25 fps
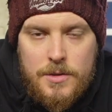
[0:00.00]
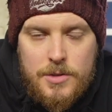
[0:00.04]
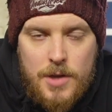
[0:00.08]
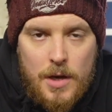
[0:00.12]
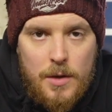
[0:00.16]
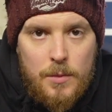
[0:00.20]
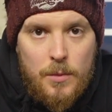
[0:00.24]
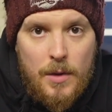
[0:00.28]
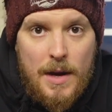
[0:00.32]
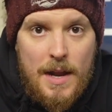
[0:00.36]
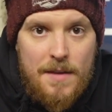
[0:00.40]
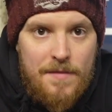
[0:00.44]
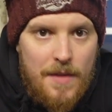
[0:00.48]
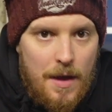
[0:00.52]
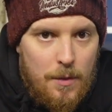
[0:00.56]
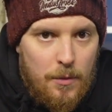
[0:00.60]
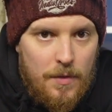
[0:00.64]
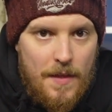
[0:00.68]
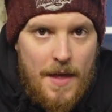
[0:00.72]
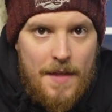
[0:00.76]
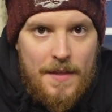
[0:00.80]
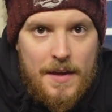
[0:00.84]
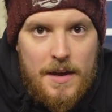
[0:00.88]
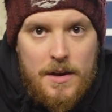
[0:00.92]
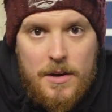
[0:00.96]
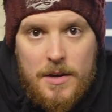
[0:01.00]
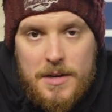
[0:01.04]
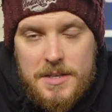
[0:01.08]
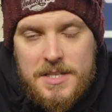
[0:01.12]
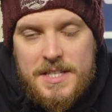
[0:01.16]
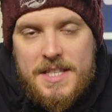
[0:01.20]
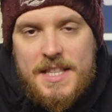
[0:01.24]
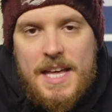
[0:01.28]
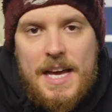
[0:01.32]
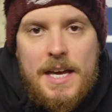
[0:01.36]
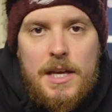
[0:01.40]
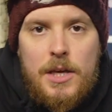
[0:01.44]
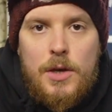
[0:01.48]
So we'll leave that one there then, guys.
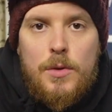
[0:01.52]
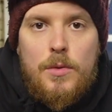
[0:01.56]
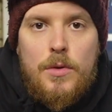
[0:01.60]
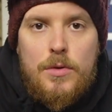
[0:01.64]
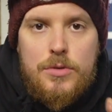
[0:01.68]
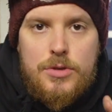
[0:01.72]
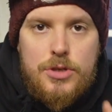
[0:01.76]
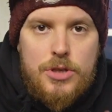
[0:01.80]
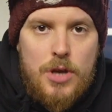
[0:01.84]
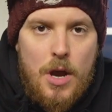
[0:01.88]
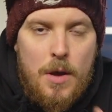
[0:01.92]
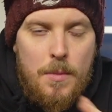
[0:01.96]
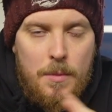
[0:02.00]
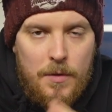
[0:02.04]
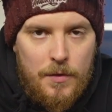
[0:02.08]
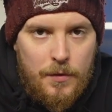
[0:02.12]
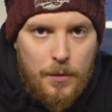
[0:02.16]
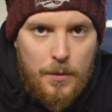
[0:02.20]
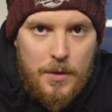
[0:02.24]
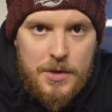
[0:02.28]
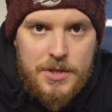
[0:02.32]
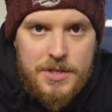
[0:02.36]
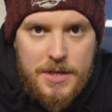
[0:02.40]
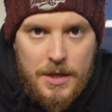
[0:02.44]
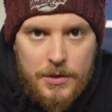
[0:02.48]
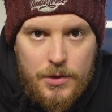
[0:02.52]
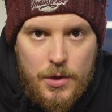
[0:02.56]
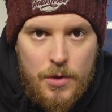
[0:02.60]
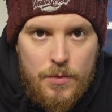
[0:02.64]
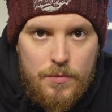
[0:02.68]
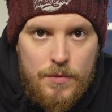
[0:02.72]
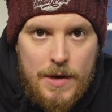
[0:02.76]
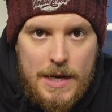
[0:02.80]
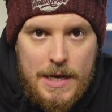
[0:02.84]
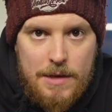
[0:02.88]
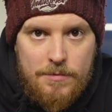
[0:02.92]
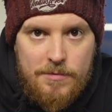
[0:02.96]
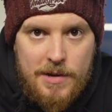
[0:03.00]
Thank you all so much for watching. I do
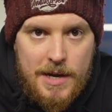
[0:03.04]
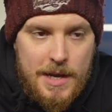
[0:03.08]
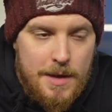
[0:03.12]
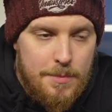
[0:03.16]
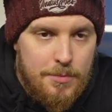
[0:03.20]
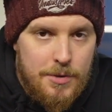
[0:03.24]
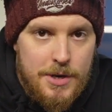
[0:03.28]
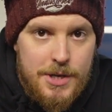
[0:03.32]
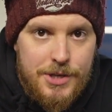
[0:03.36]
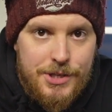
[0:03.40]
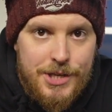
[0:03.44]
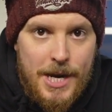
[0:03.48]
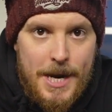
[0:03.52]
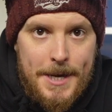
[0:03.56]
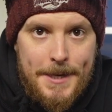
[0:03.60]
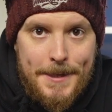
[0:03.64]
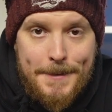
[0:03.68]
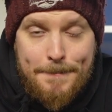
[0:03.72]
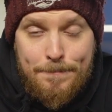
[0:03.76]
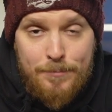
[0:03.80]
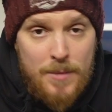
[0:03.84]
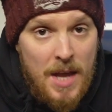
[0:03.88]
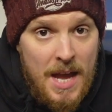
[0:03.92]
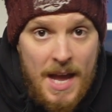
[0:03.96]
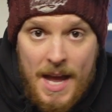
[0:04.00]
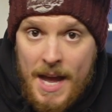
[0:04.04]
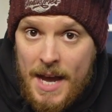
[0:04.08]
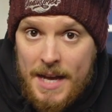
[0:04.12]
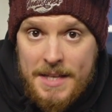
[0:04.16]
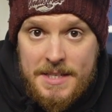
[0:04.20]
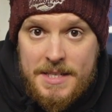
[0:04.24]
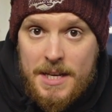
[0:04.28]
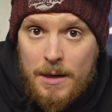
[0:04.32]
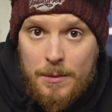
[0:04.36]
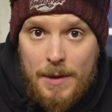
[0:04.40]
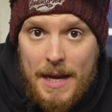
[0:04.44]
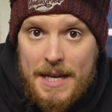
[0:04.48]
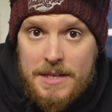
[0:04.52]
really, really appreciate it.
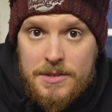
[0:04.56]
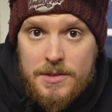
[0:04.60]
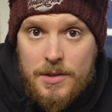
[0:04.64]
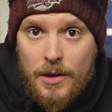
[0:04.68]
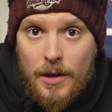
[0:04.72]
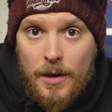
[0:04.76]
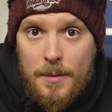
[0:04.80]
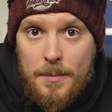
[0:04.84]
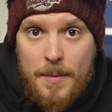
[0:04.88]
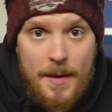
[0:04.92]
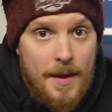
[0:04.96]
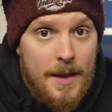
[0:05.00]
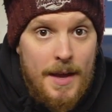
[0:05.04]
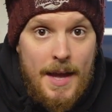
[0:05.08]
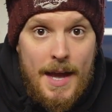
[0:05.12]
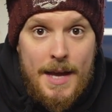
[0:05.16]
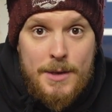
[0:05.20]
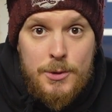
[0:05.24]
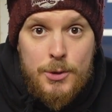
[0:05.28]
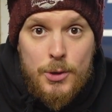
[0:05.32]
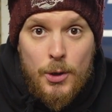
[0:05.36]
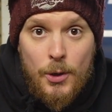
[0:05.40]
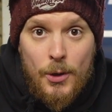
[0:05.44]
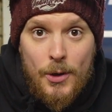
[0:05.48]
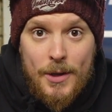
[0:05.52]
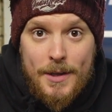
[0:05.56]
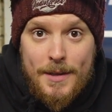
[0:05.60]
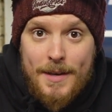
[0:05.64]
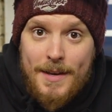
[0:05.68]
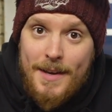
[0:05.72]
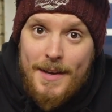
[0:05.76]
Until next time, enjoy.